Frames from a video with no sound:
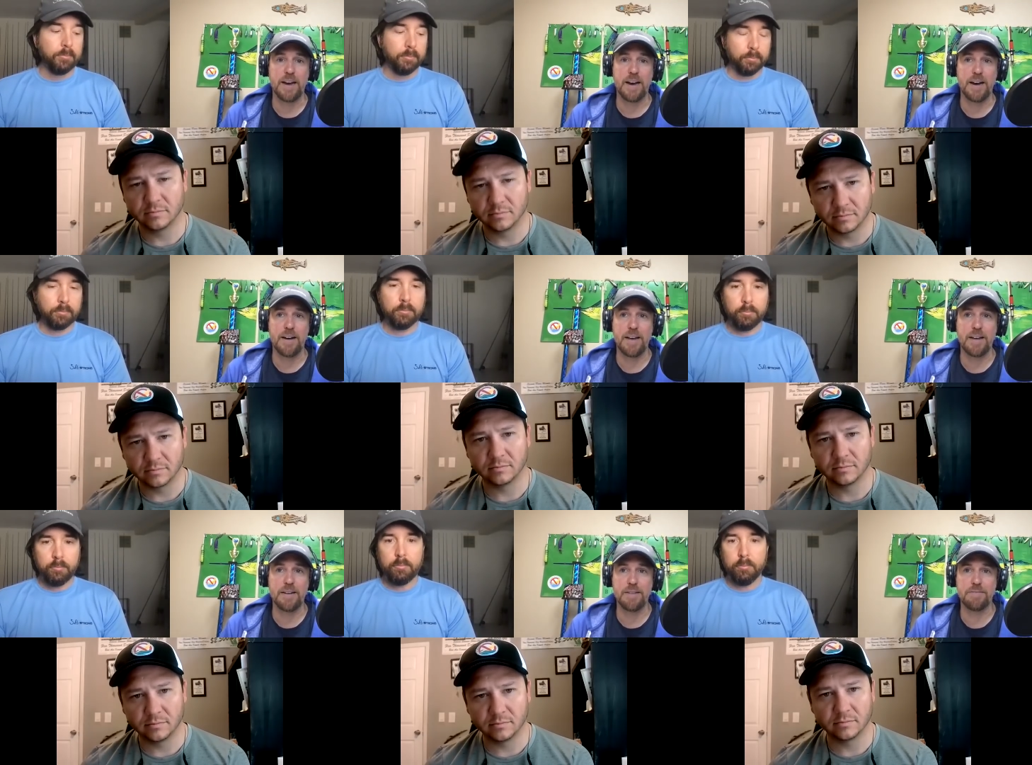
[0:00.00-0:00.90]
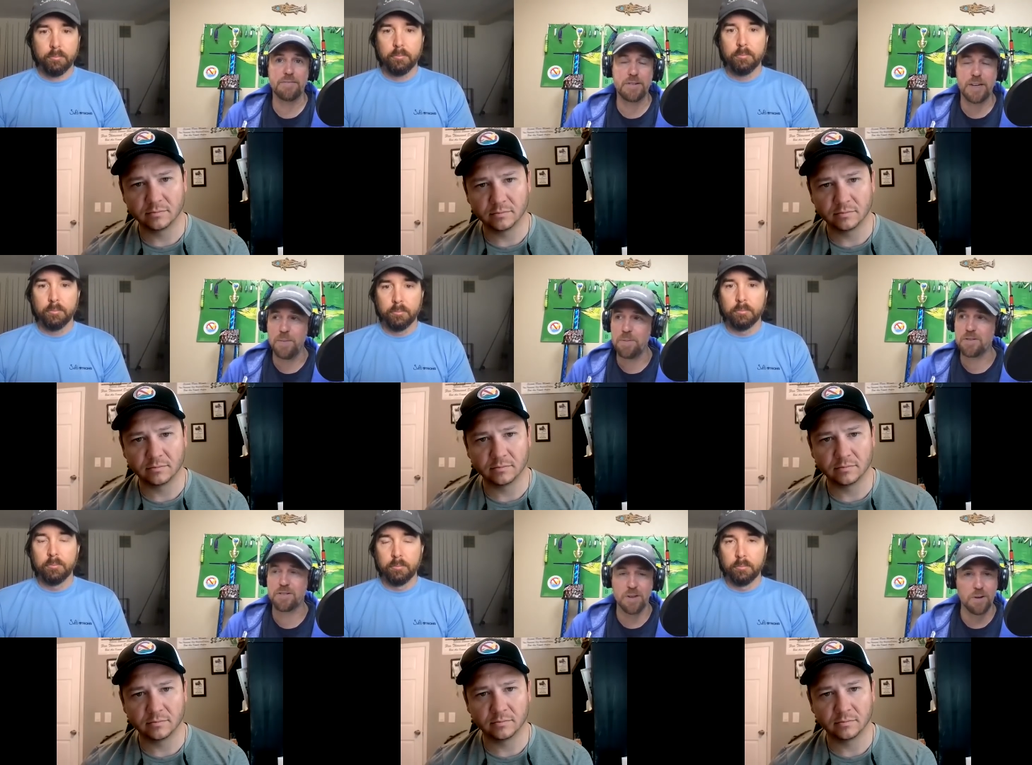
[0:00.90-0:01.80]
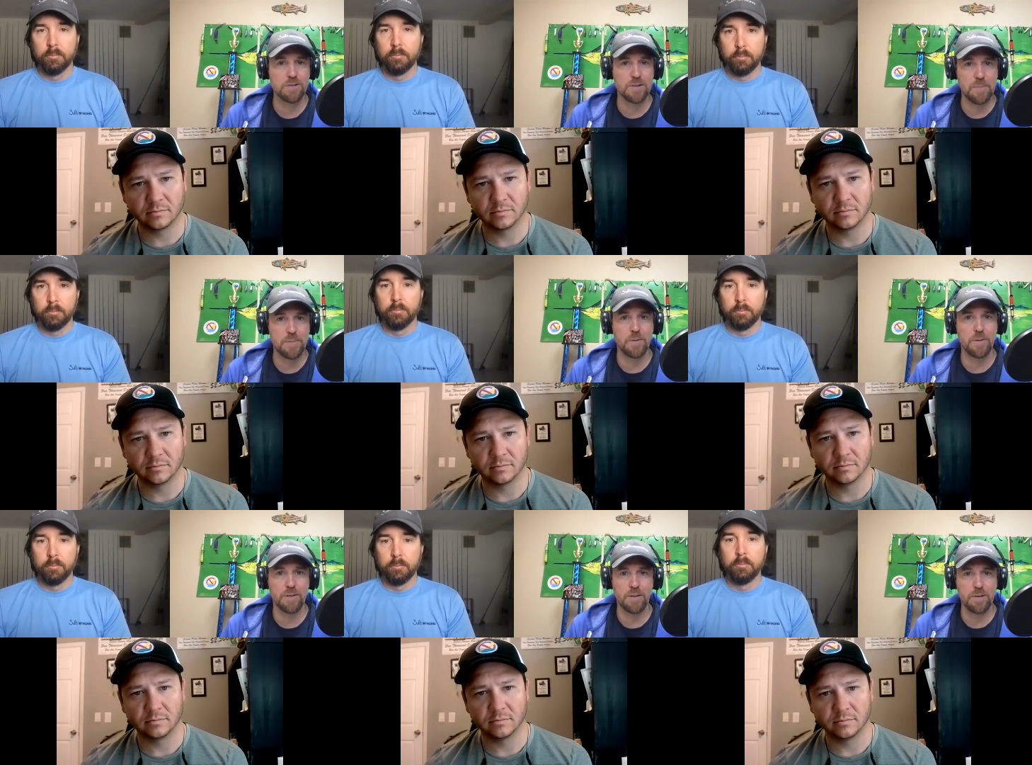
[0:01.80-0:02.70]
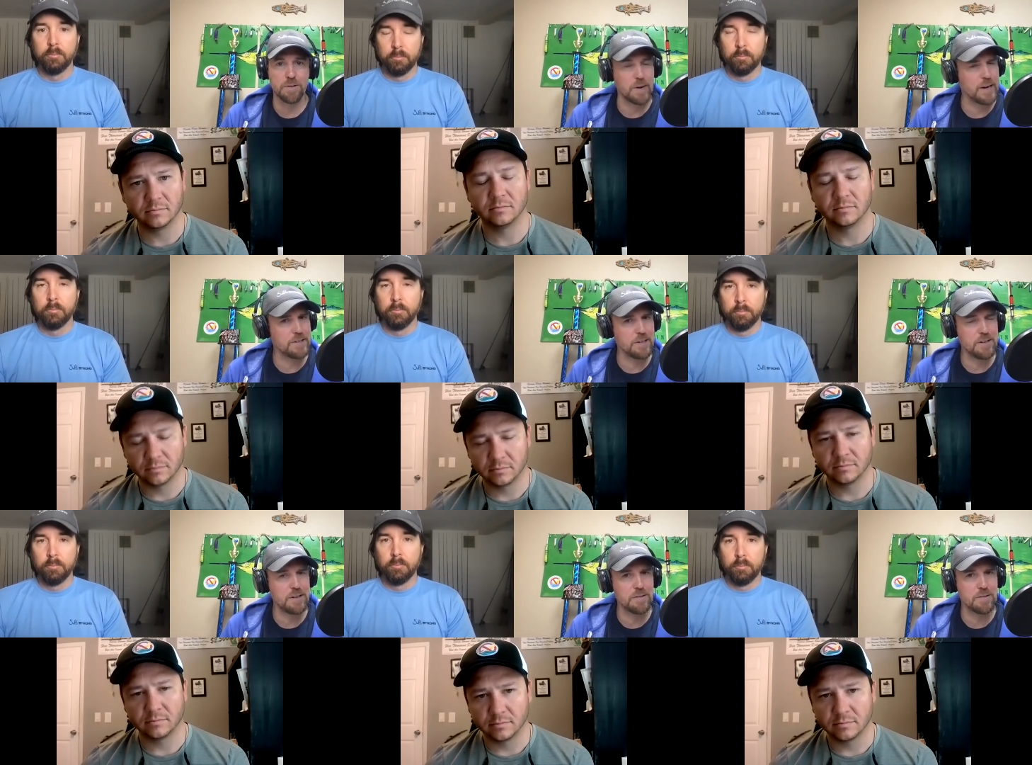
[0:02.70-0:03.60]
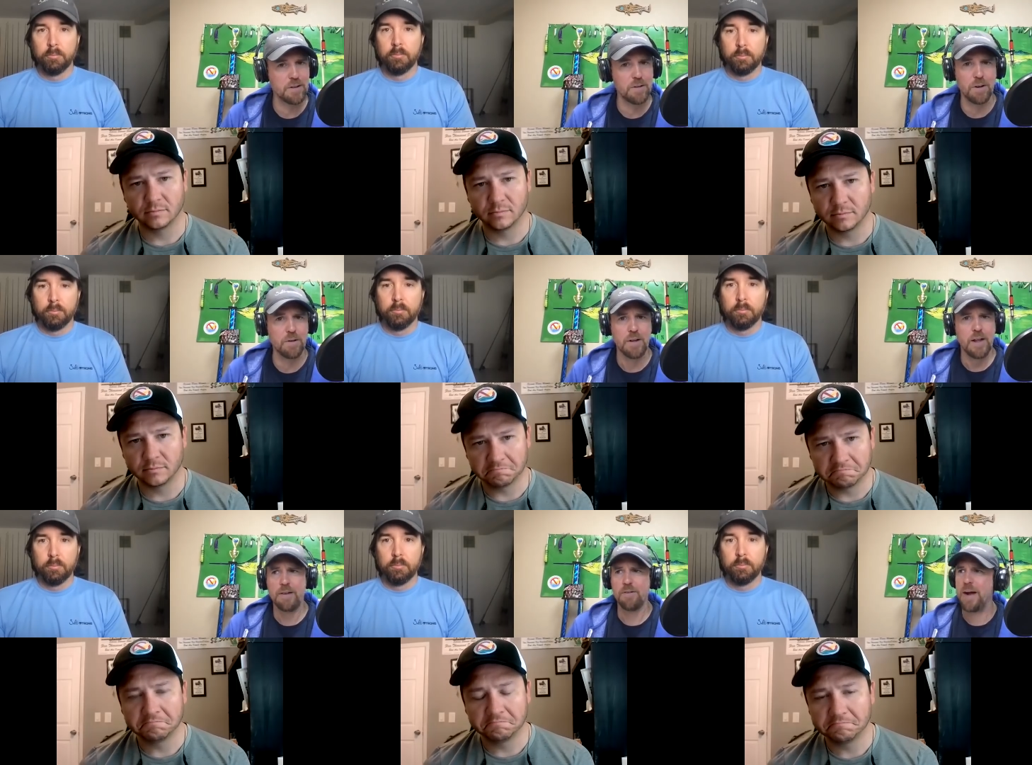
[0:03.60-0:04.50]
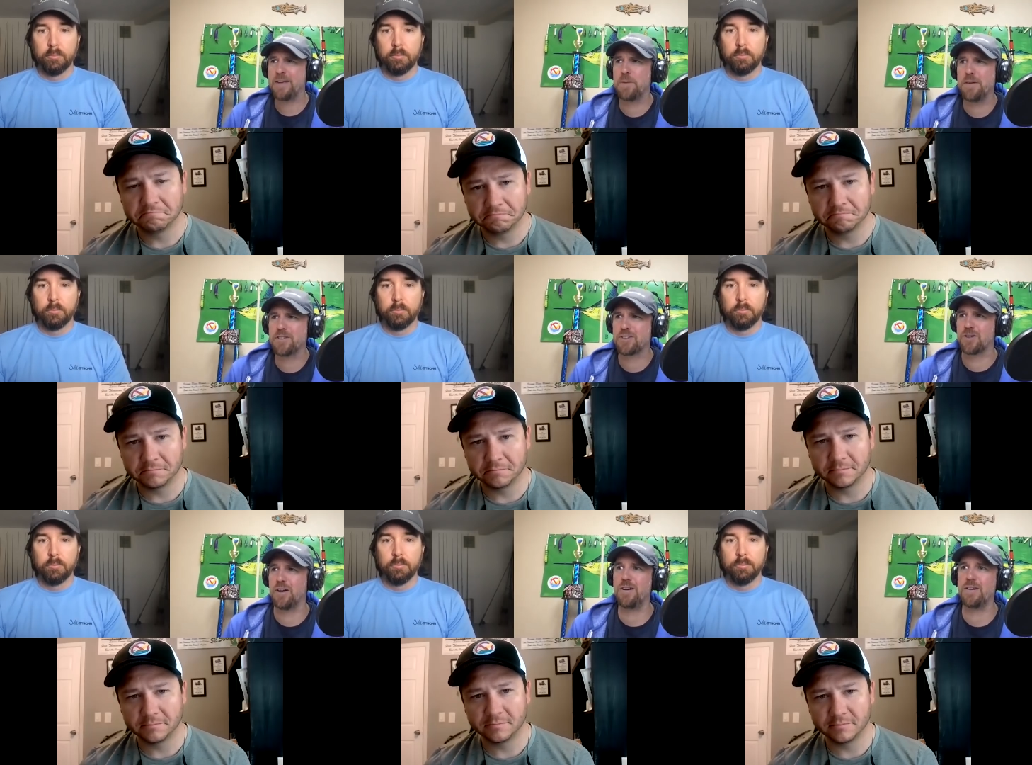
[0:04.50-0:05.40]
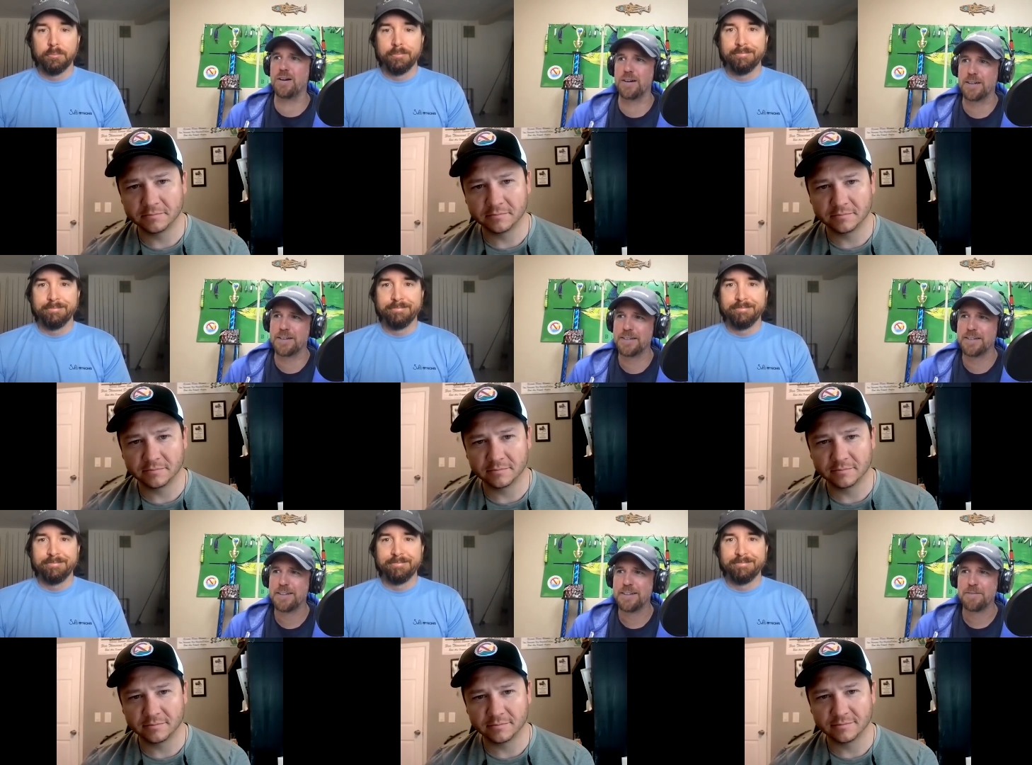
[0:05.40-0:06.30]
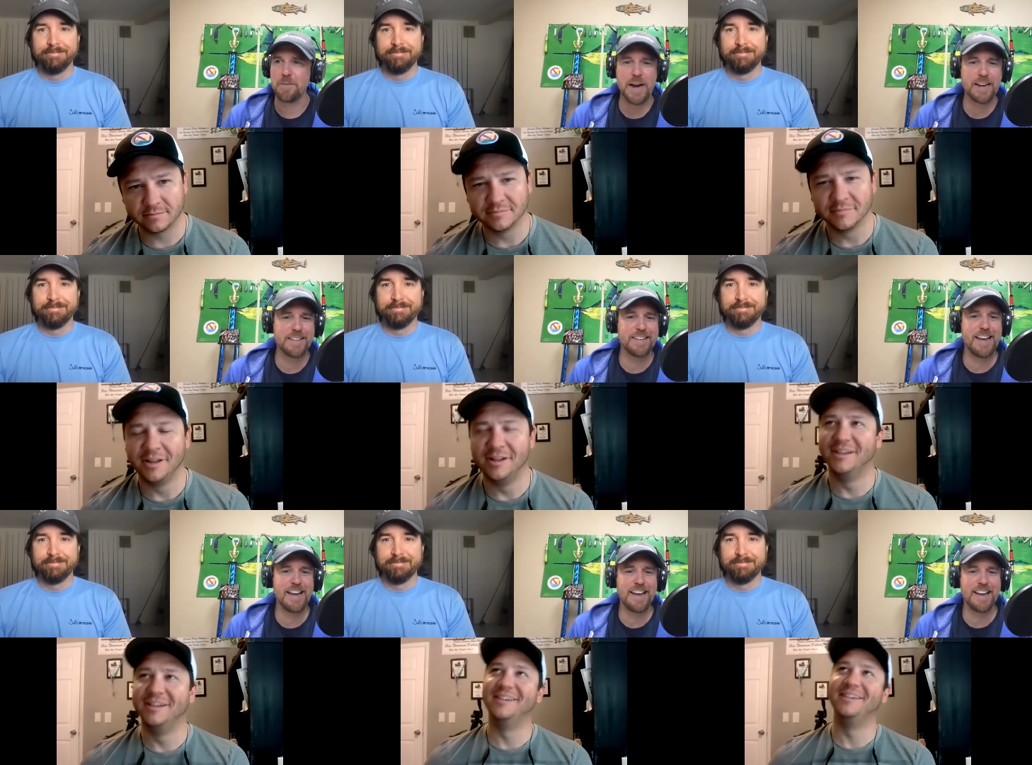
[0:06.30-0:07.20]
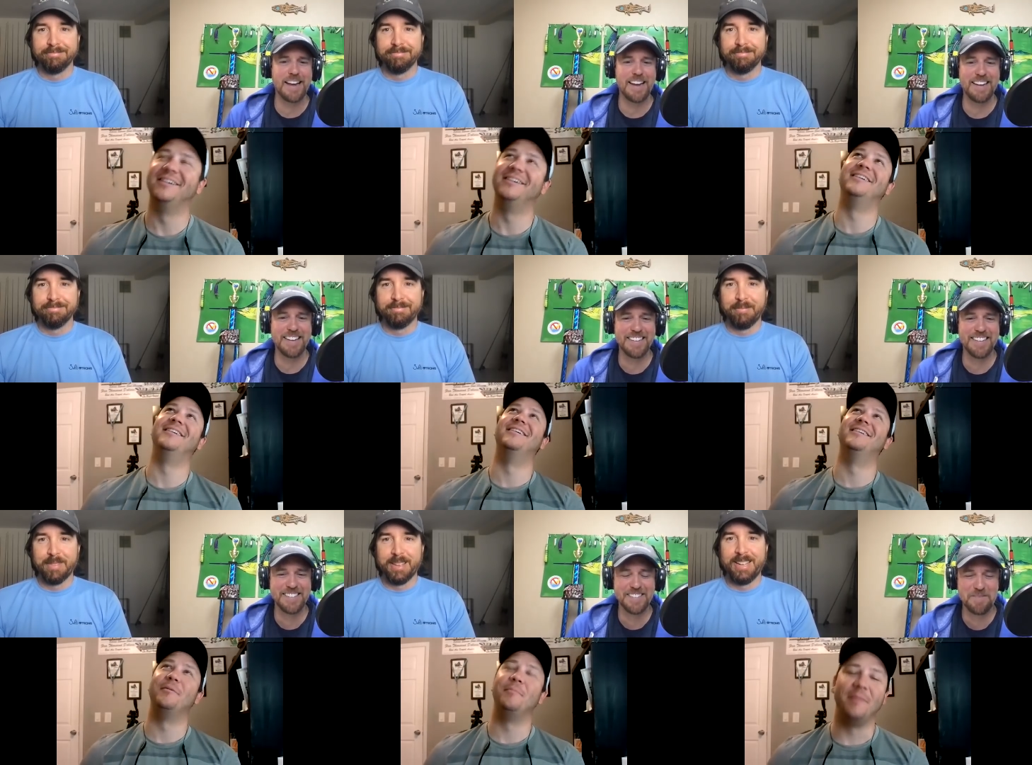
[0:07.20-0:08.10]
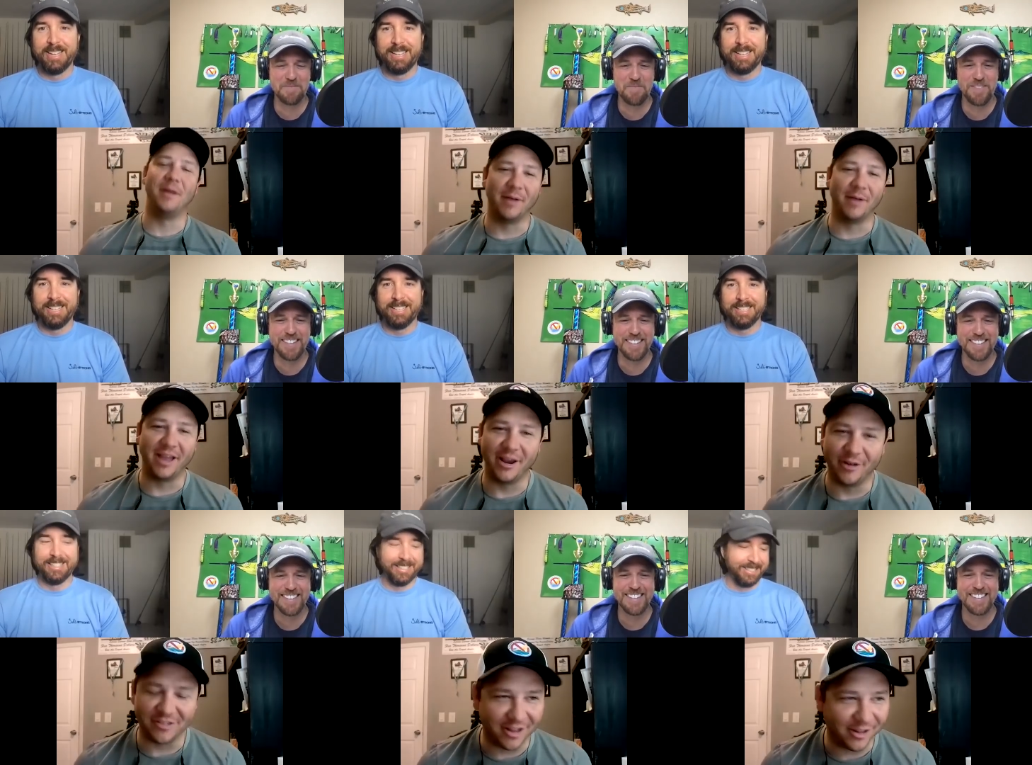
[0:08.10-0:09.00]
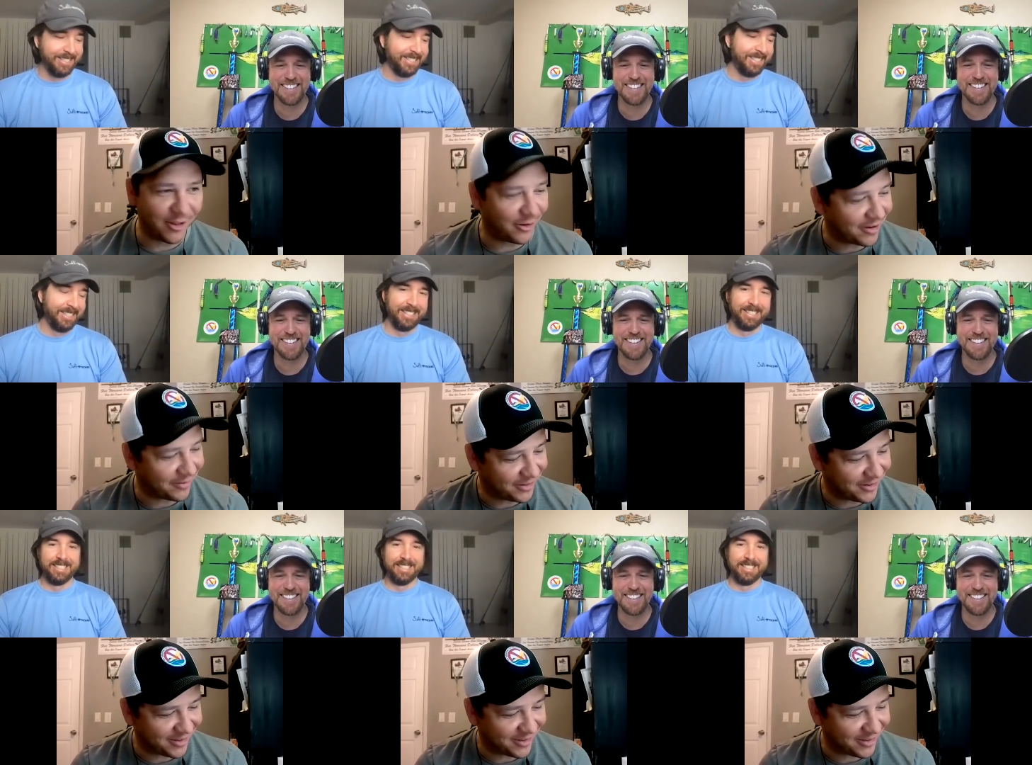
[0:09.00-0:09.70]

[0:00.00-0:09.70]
Speaker 1: uh and and keep it so simple with the lures, right, Justin? Oh, oh, it reminds me
Speaker 2: of a song from back in the day. And my hair is not long enough to do